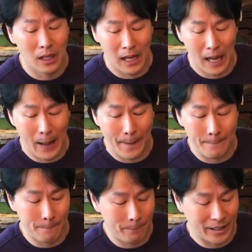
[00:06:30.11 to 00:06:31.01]

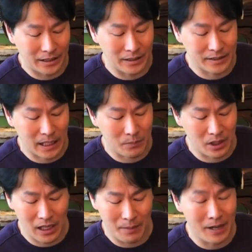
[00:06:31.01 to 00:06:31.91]
But at the same
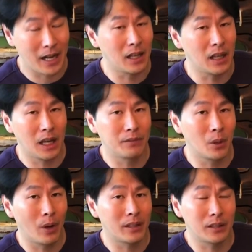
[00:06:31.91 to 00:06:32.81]
time, I love the
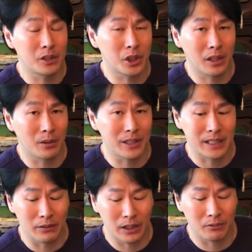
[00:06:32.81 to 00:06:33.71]
way that the cello is
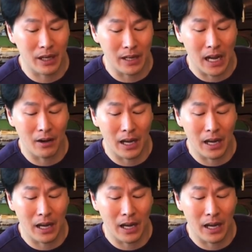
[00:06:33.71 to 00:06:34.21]
sounding right now,